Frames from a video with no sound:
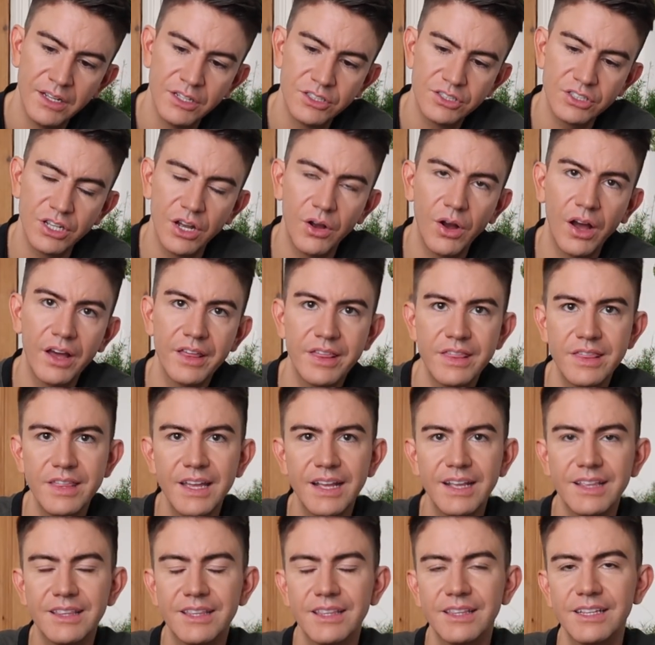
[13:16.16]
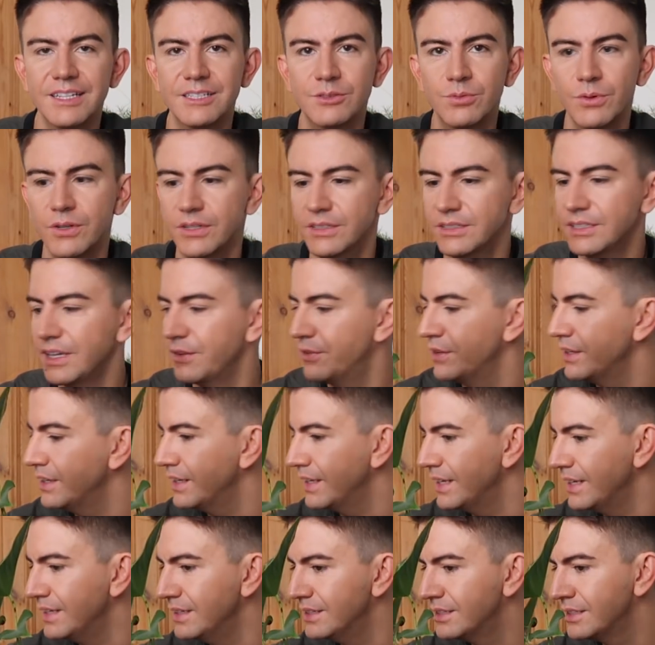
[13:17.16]
So I think that this one definitely
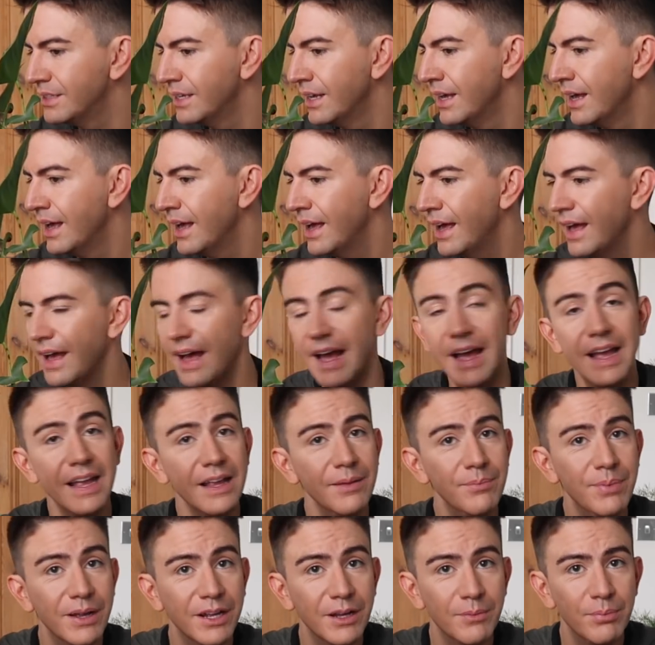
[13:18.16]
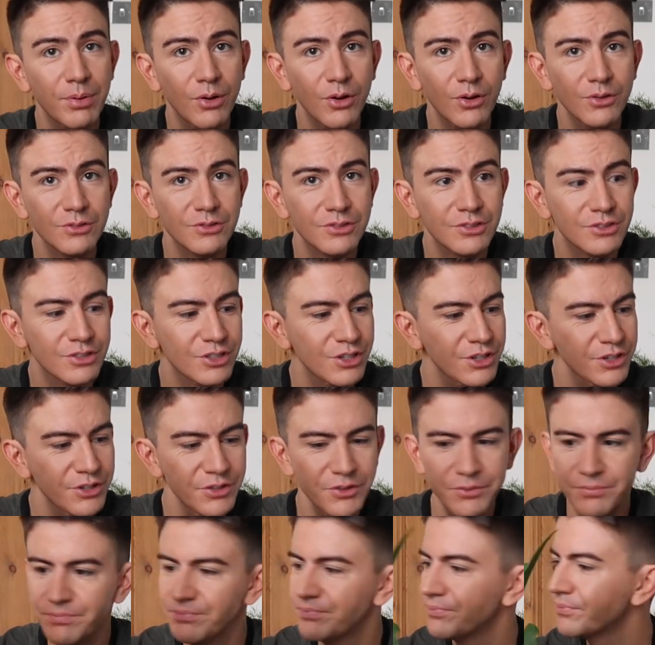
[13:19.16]
needs a bigger pot
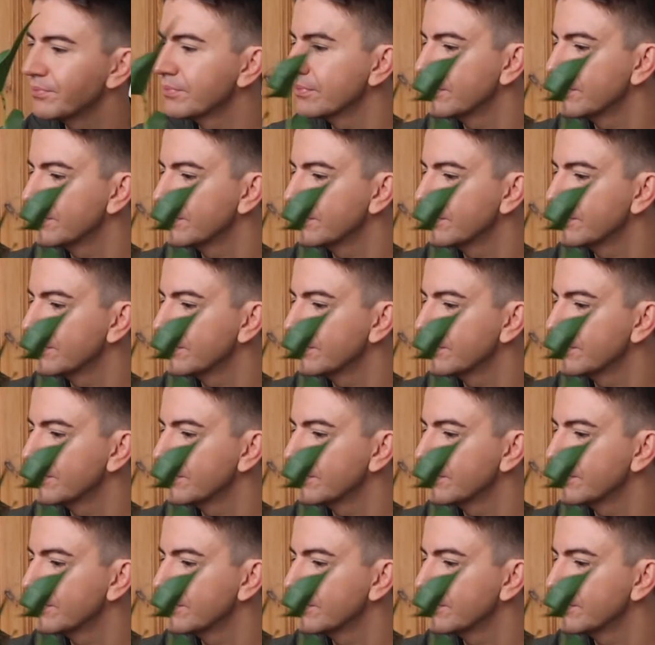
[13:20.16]
too.